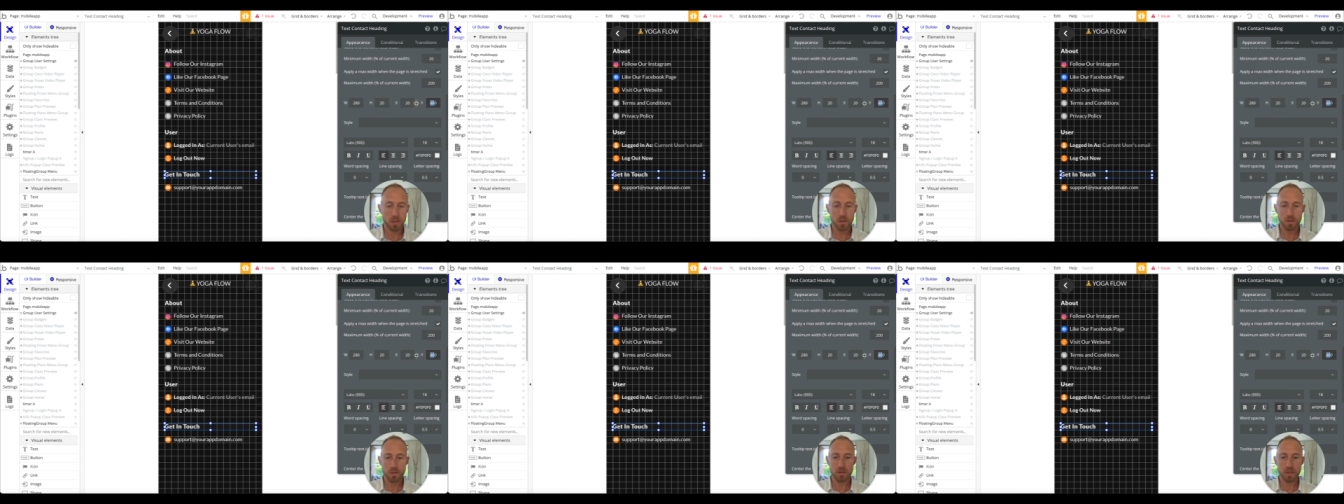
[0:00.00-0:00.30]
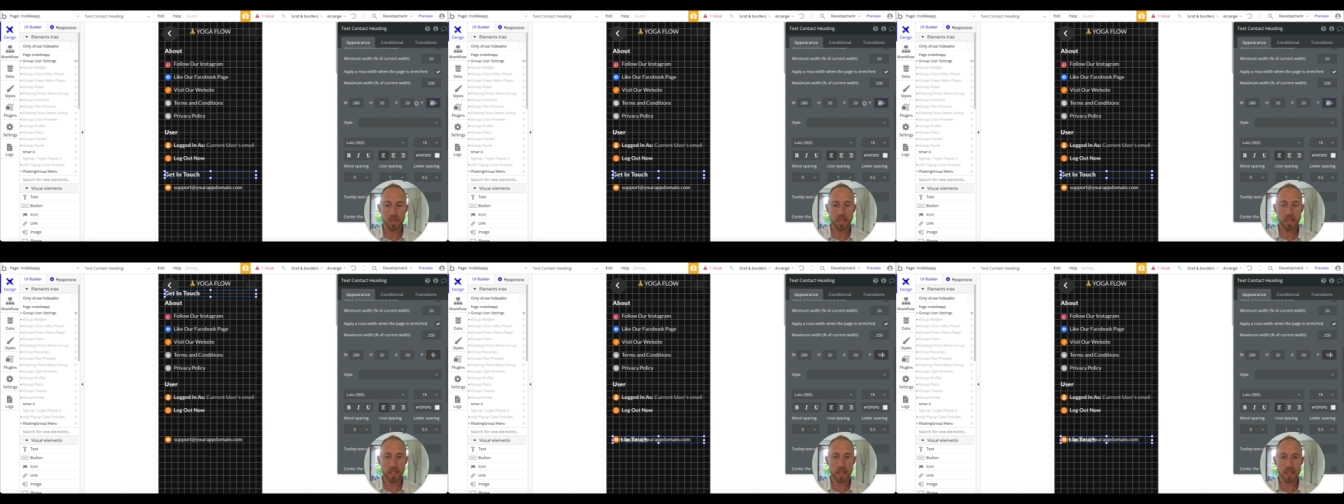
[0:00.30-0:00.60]
So
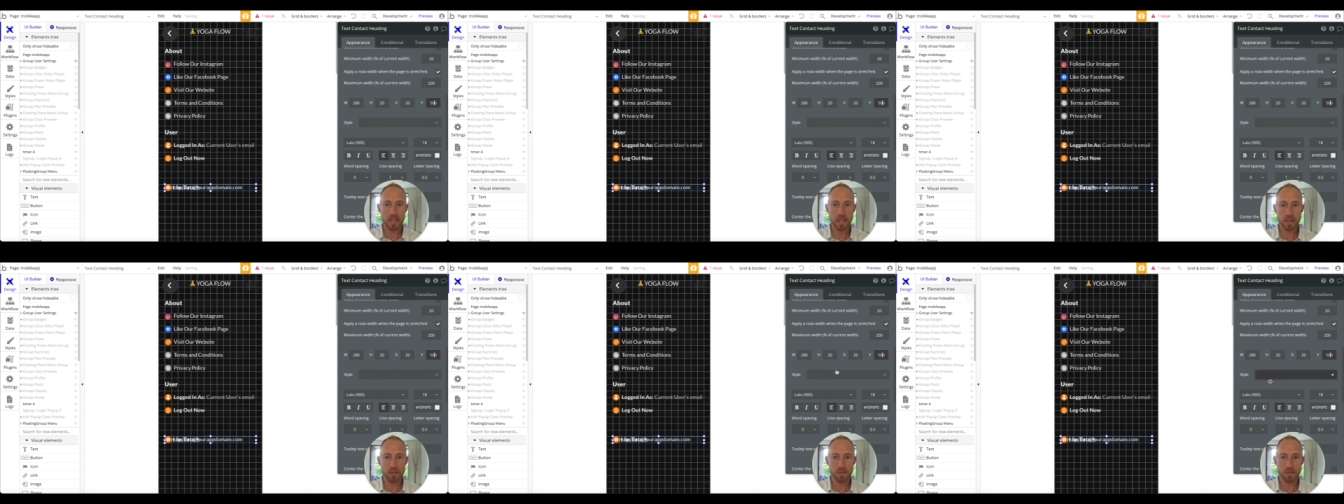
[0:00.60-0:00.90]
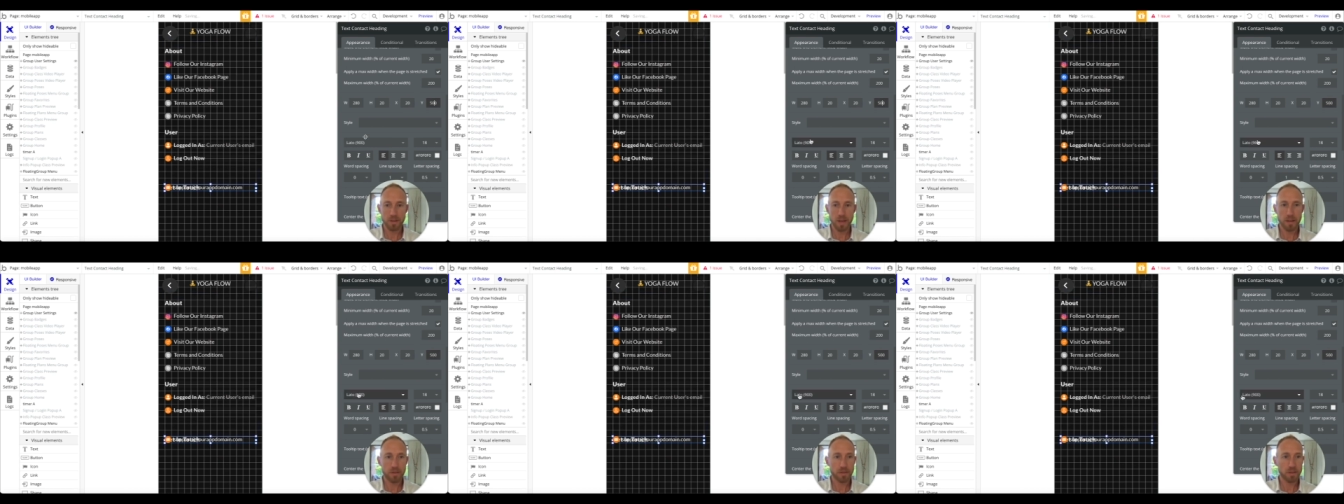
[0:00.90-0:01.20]
take that down to
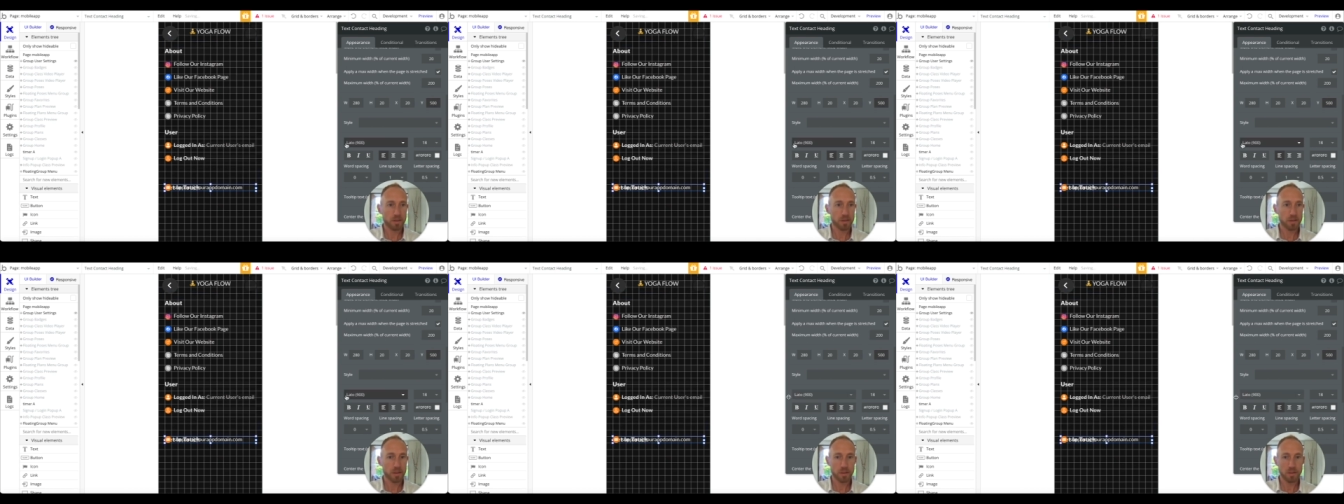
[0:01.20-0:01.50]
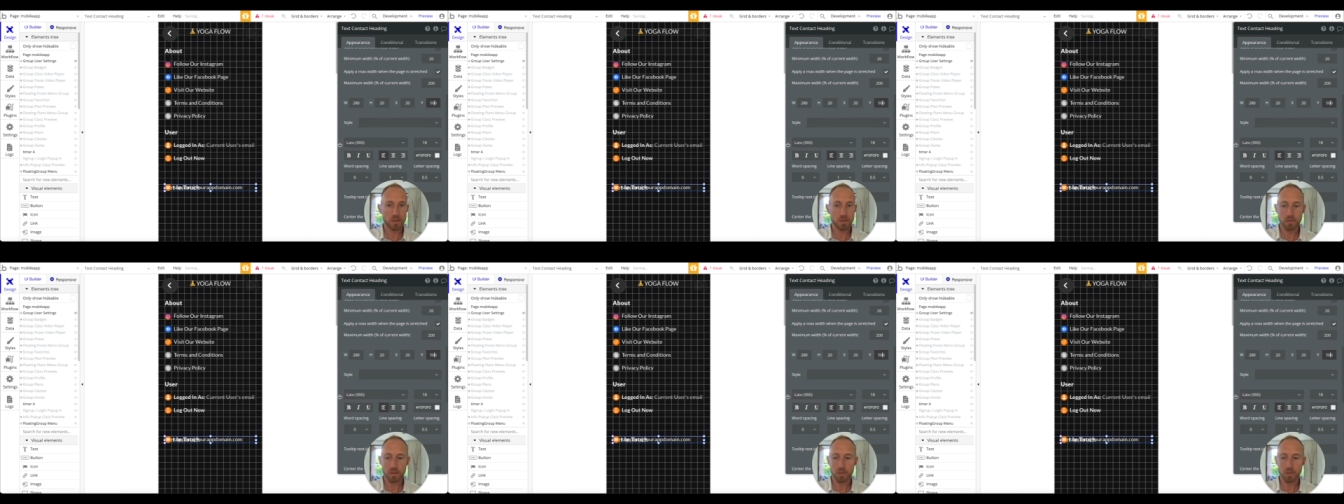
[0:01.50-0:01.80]
500.
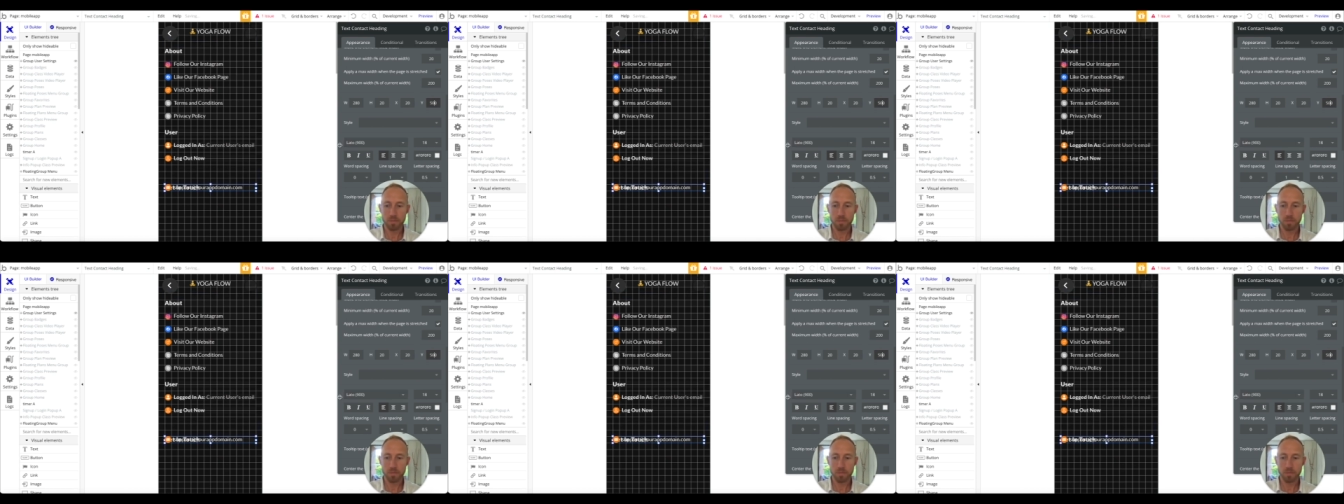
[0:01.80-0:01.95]
Oh.